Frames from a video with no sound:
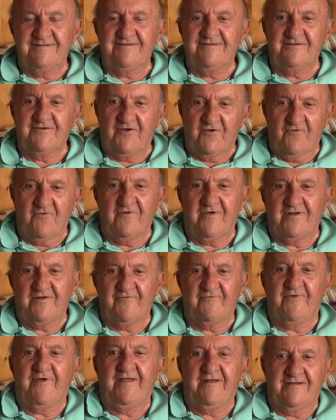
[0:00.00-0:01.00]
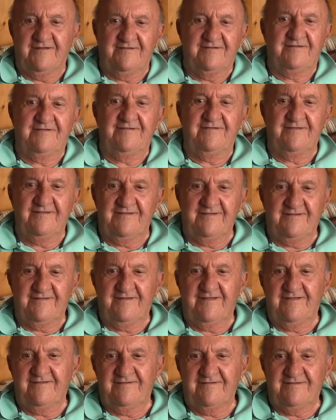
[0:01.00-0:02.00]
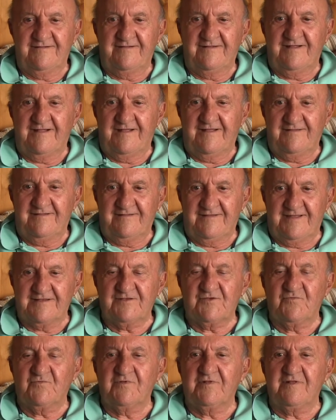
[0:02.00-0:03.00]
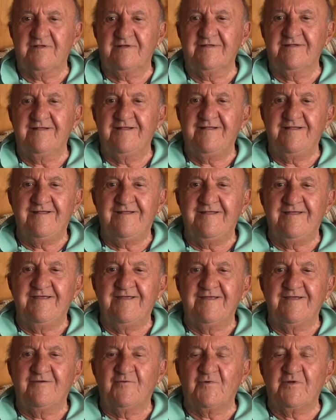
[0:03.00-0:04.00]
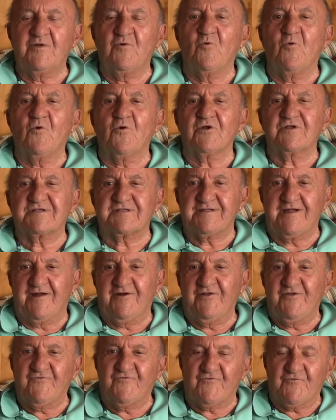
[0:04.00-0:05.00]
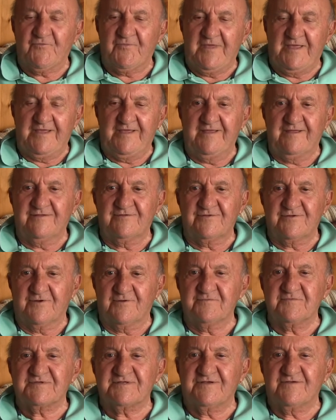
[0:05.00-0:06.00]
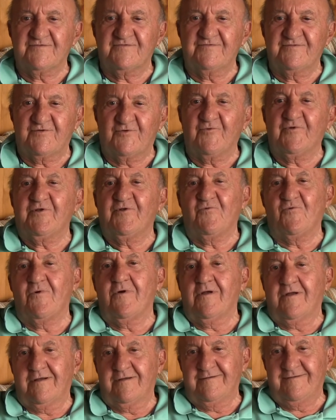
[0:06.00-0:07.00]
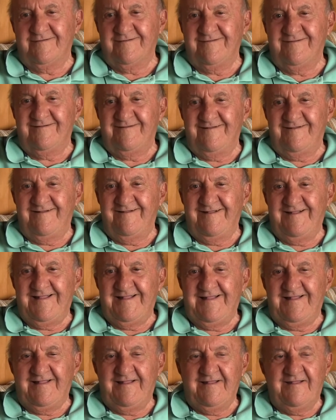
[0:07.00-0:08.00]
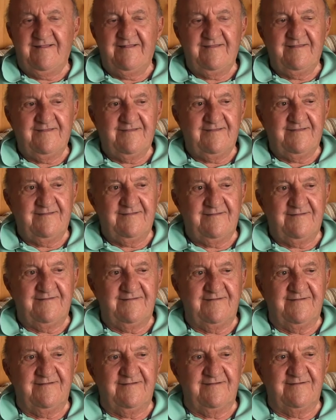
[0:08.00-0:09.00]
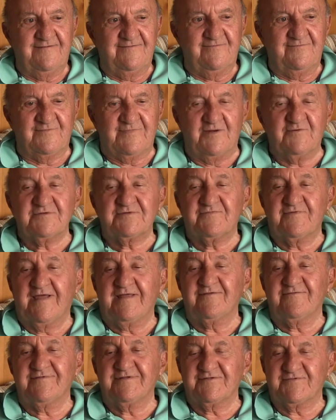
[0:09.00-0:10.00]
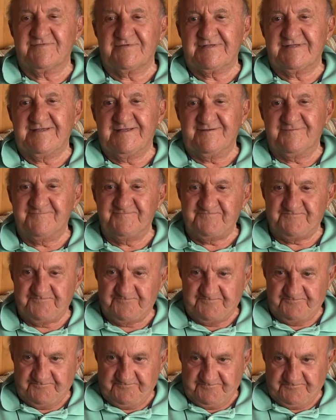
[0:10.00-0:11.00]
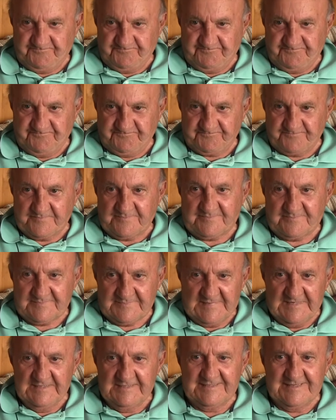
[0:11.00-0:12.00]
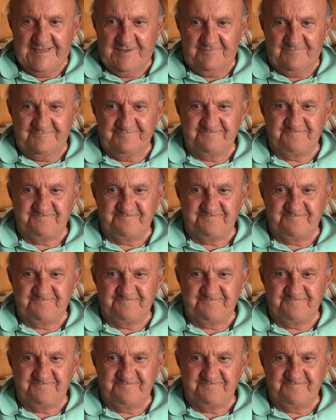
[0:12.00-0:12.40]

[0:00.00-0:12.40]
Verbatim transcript: to go on a run. And I, I, that's when the, when the war started for me in terms of going to war. And uh, that was rather interesting. Stop.